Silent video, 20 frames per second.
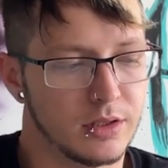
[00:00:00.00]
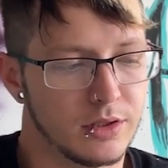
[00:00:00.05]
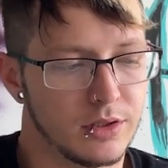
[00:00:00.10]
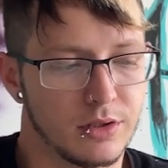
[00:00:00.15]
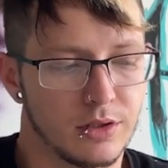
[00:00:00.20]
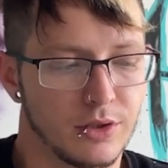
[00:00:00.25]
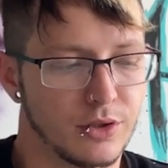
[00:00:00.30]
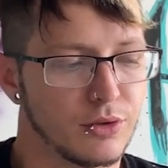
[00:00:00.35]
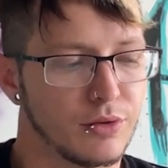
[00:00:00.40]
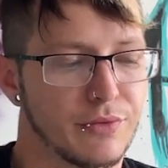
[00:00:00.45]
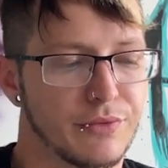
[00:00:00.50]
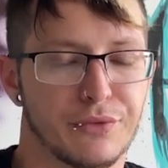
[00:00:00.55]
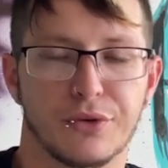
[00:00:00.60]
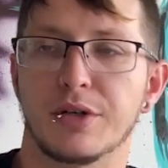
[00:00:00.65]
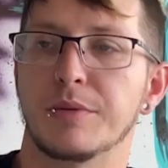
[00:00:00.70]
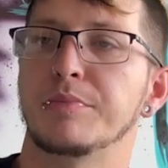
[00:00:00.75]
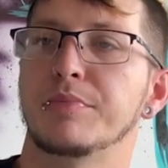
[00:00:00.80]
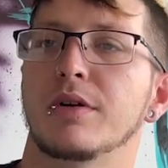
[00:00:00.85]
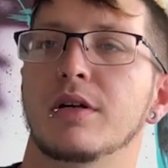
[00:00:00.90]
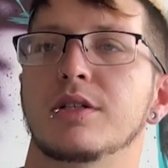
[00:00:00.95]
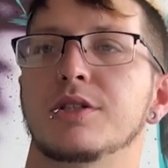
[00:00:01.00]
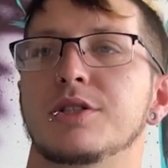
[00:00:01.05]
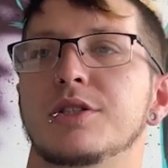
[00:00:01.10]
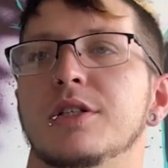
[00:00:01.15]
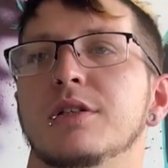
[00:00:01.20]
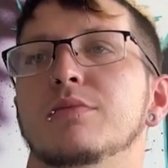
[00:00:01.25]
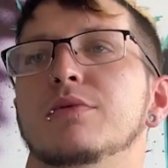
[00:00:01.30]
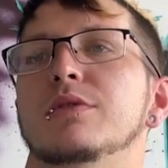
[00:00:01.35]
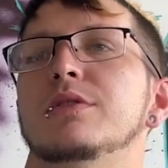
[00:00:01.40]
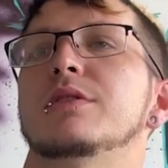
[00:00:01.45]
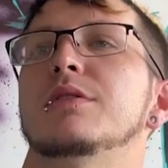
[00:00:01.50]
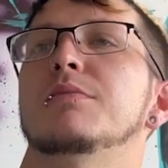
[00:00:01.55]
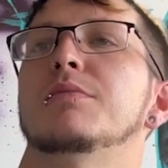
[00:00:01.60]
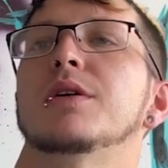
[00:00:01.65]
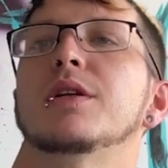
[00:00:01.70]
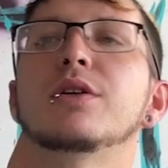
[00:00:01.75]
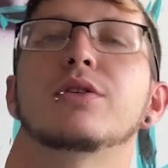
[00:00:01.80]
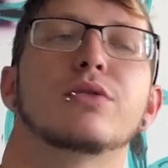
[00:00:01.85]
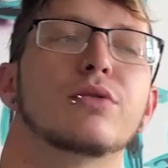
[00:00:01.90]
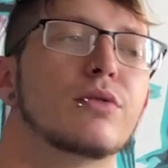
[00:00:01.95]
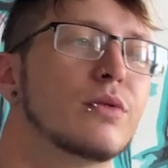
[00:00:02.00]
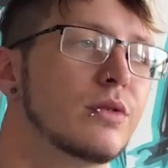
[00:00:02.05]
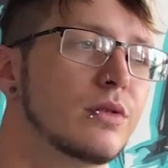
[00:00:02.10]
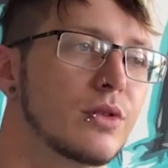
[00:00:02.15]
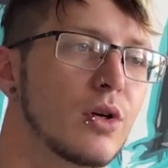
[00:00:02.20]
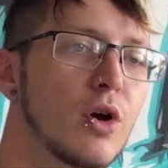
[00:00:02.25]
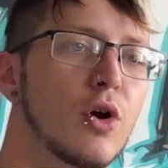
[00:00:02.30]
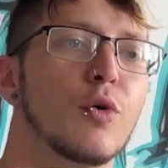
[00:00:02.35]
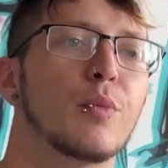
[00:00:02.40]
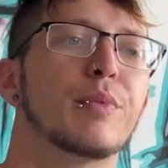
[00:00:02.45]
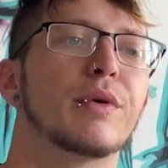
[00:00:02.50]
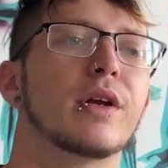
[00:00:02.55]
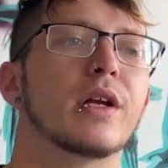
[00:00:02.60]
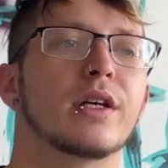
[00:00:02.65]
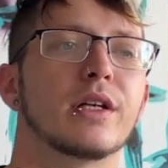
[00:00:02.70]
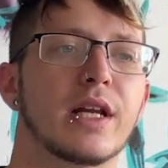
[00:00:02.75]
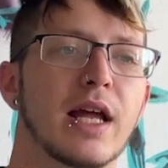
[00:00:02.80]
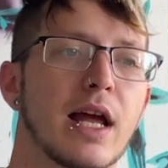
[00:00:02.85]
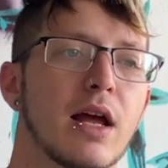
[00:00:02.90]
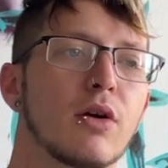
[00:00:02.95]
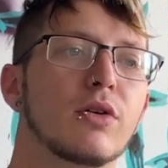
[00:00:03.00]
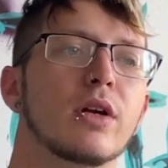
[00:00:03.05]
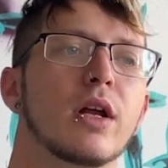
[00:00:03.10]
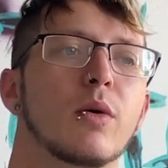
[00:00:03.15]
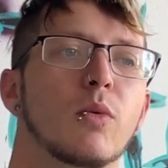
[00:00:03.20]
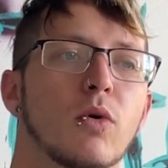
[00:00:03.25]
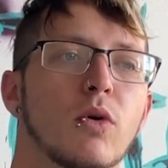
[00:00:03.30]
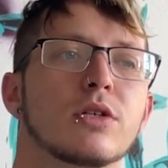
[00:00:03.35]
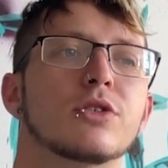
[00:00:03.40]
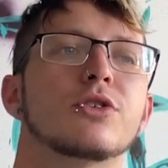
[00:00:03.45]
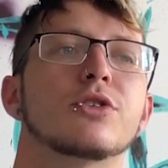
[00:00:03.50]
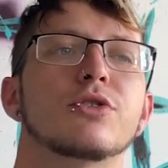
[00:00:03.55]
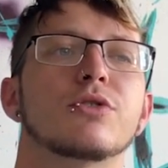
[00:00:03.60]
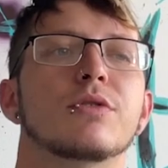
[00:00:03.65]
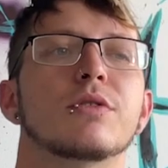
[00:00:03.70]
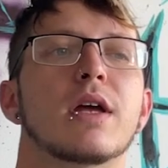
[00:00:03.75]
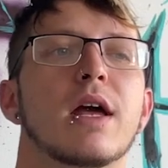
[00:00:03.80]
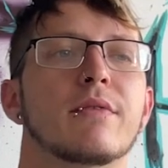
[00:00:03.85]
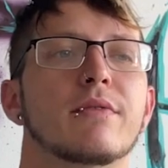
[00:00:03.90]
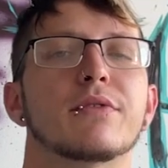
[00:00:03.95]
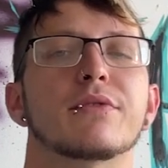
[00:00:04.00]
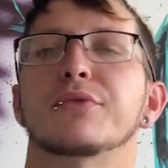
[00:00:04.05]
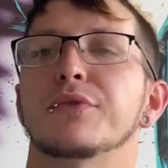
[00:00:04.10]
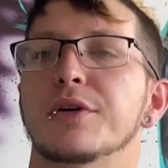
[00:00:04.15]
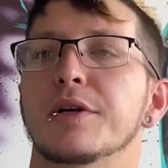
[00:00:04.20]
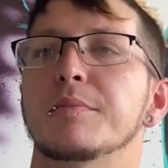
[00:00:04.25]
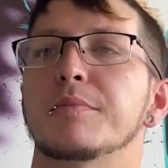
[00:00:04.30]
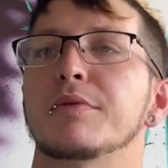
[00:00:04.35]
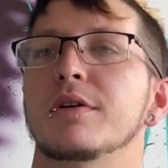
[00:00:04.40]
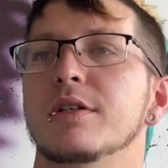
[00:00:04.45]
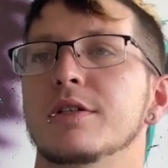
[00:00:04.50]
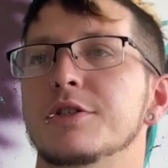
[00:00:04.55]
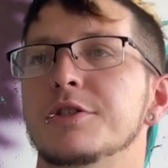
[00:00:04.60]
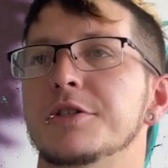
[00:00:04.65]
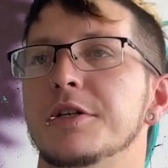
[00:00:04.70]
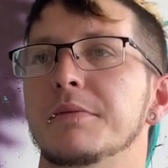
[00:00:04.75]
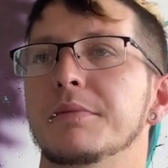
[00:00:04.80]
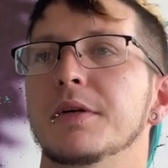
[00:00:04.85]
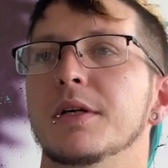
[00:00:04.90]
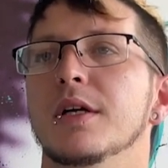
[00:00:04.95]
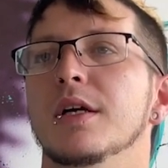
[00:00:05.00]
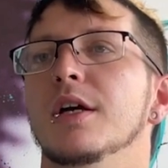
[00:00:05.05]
You can do a free apprenticeship with somebody who's open and down that wants you to have a free apprenticeship.